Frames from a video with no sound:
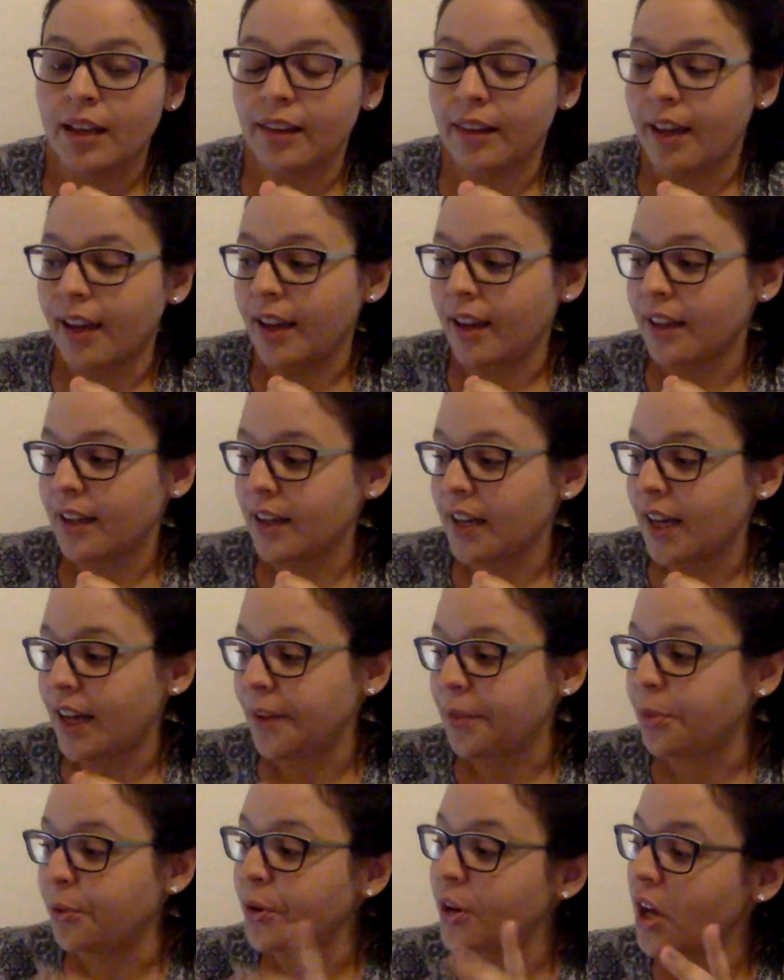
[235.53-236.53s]
Like
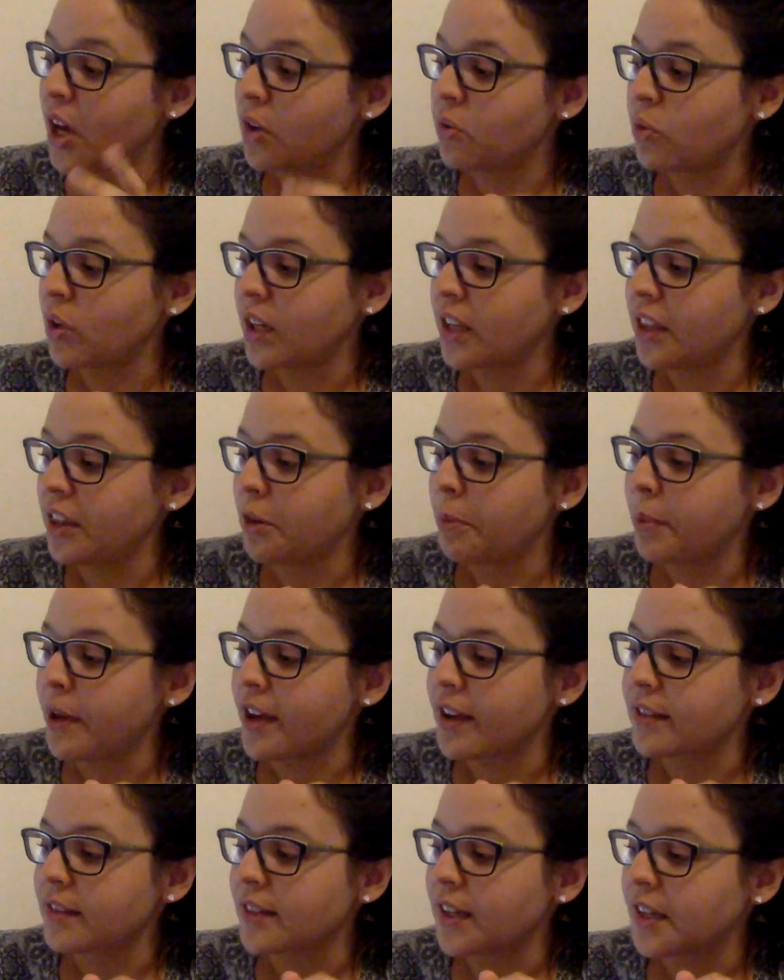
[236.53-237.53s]
at 300
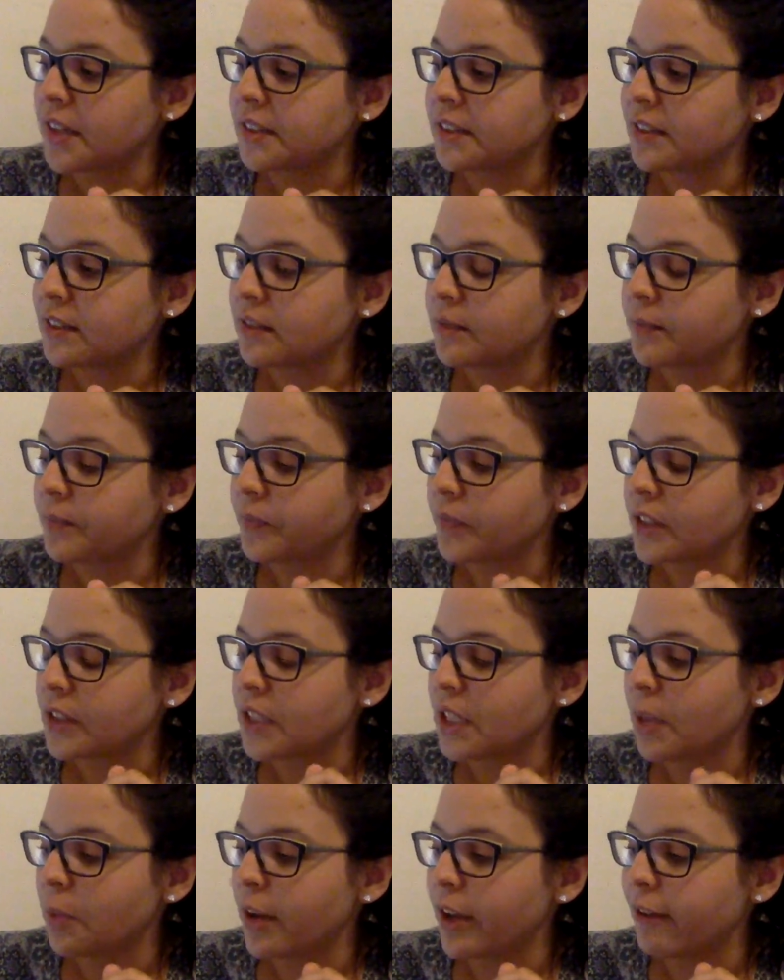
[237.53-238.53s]
kilopascals in
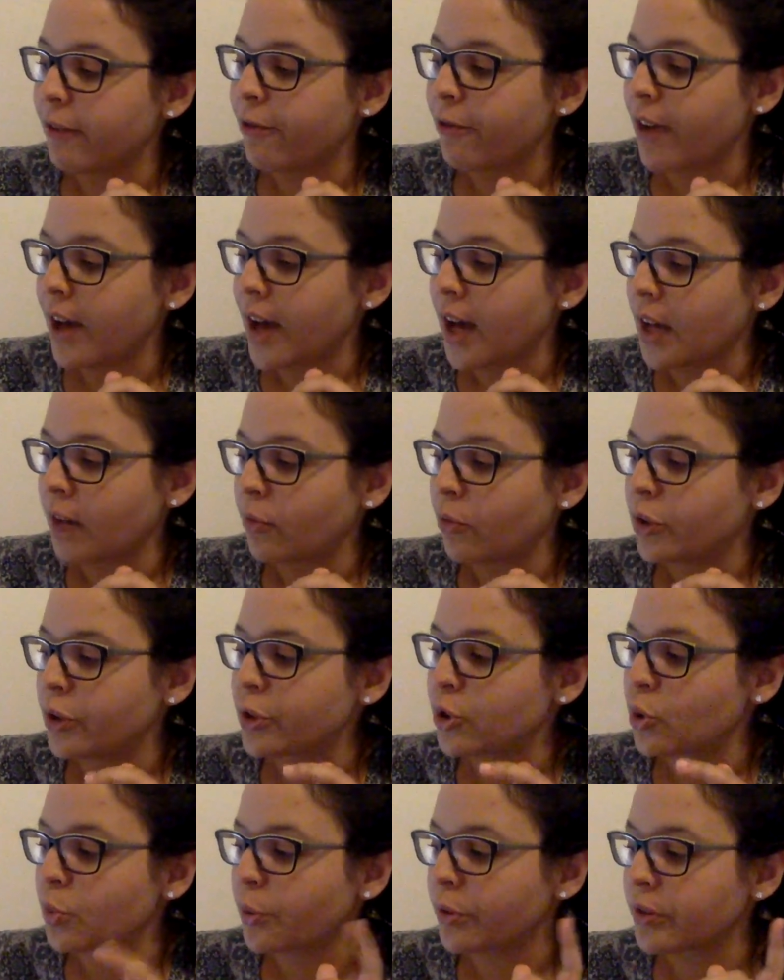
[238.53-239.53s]
table A5, we're
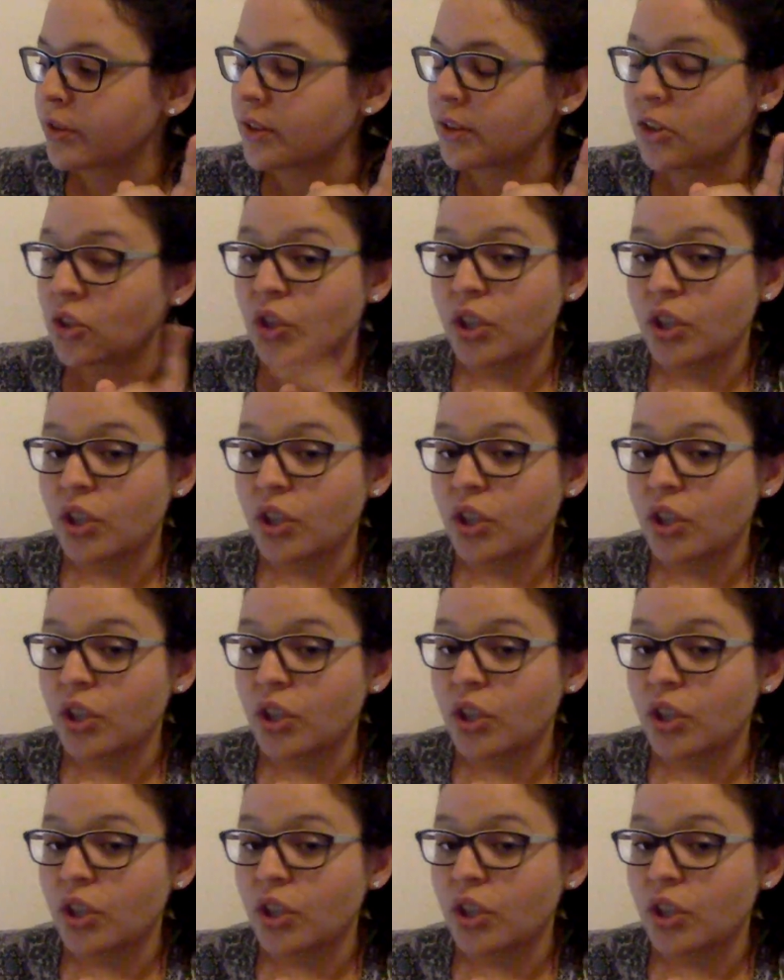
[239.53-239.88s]
supposed to